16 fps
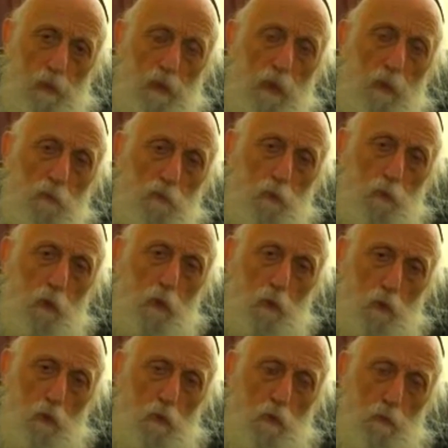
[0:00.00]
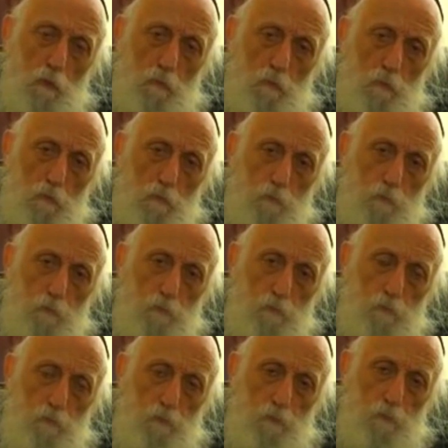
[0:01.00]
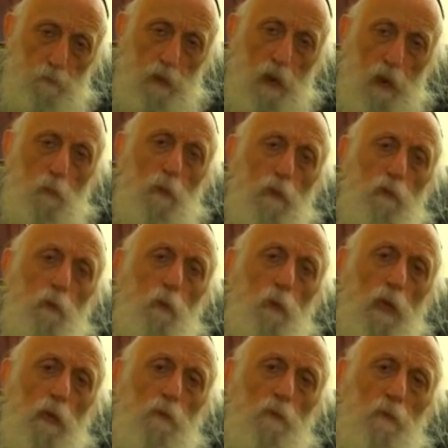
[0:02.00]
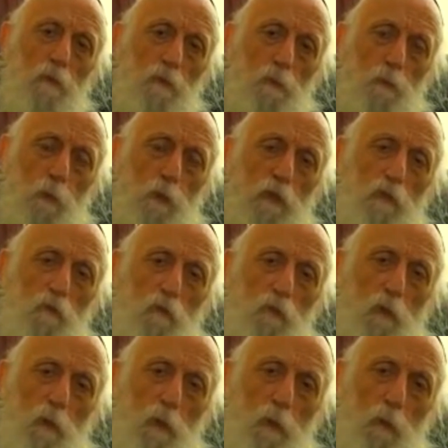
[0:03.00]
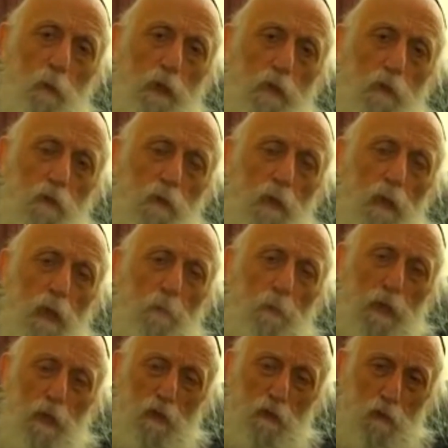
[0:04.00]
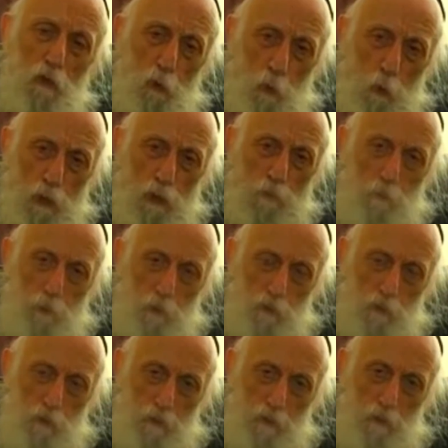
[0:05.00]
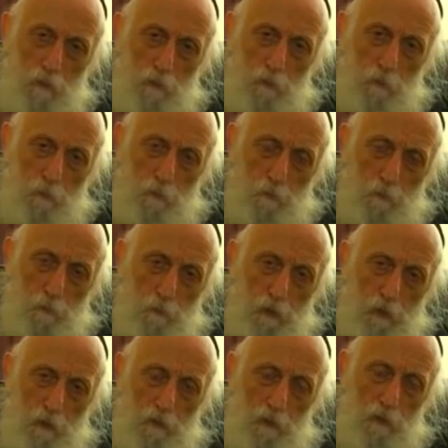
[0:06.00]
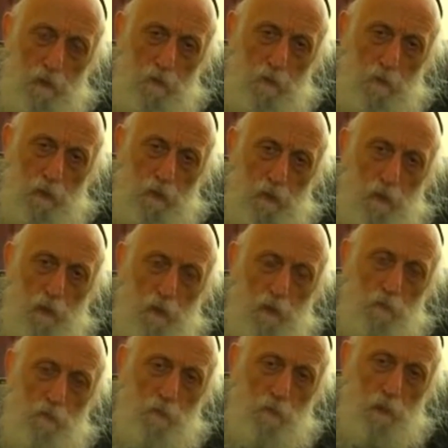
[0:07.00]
And I was crushed. I went around depressed for 3 weeks because one person had said something negative